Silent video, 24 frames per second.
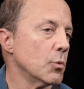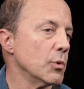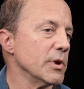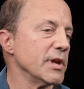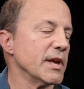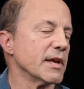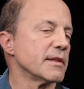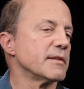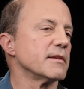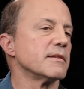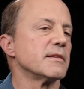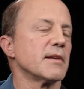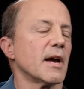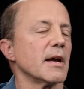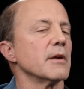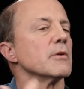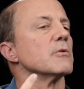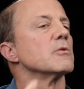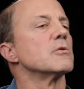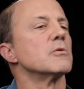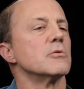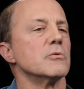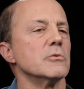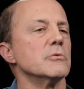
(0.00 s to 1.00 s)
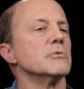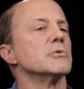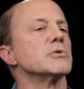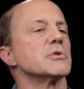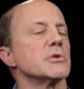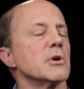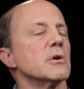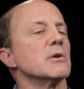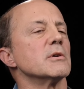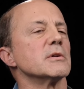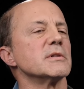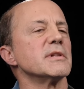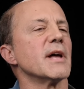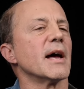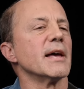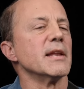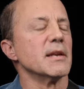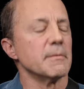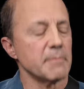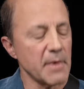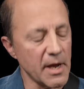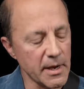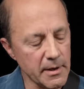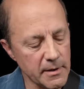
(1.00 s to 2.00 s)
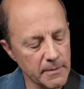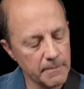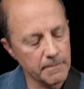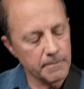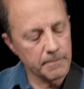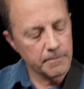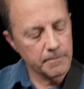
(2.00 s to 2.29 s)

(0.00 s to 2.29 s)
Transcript: we get the Taio Cruz song Dynamite.